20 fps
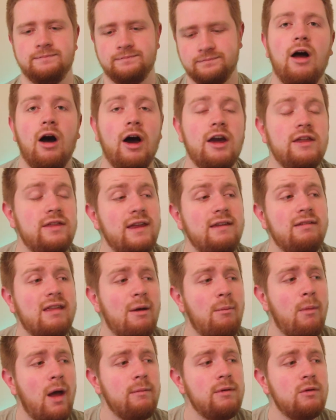I think that
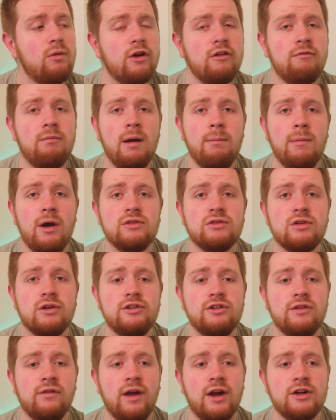might be one of my most
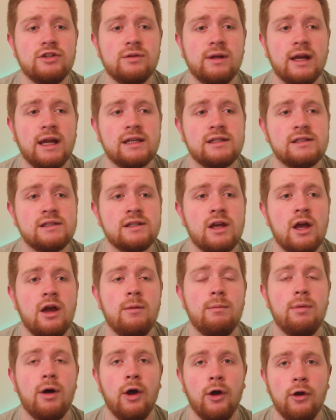controversial lists,
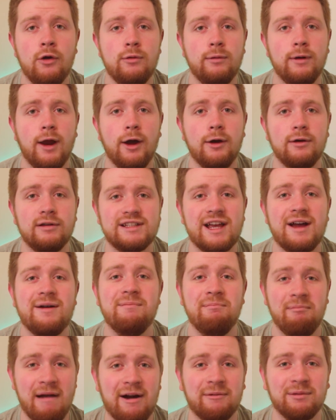but who knows,
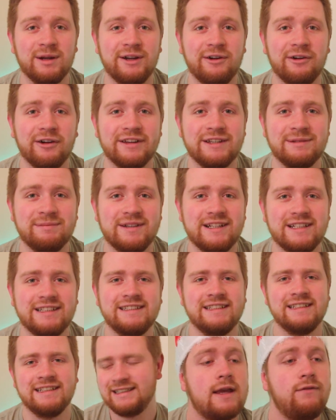Merry Christmas.
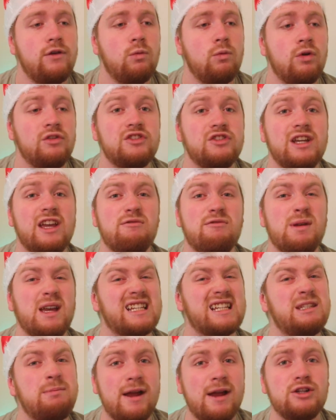If you want to give me a
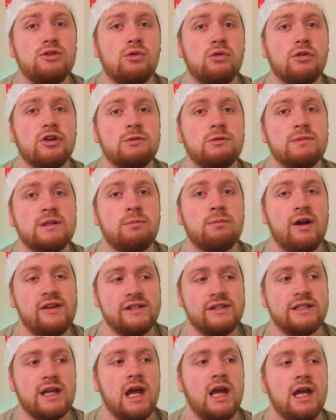special Christmas
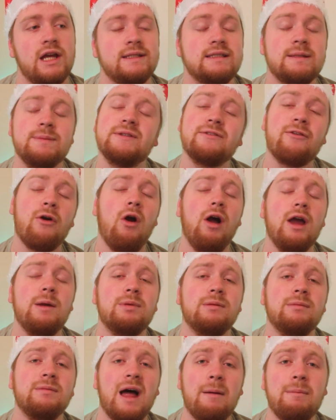present, subscribe,
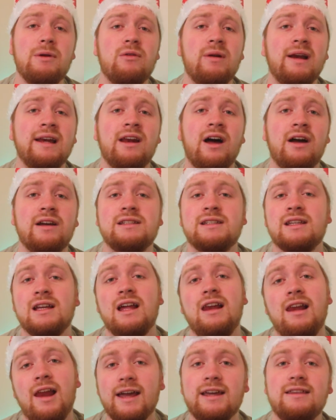that'd be really nice,
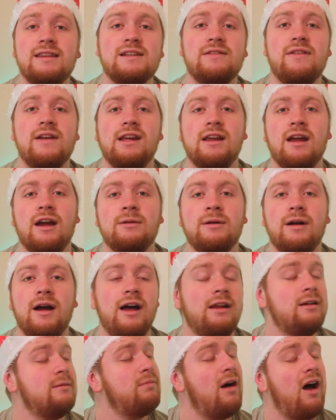like this video,
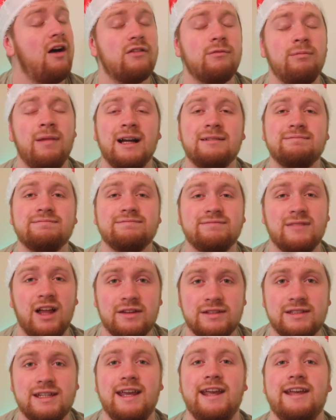and apart from that, I'll
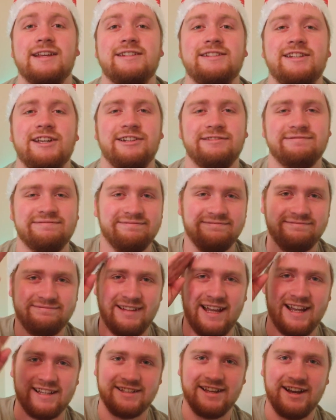see you soon.
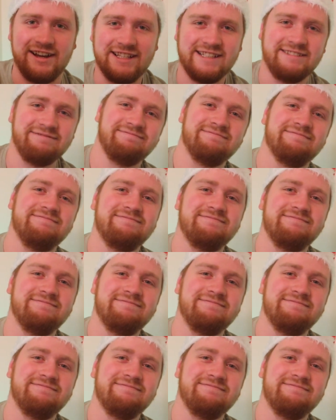Thanks guys.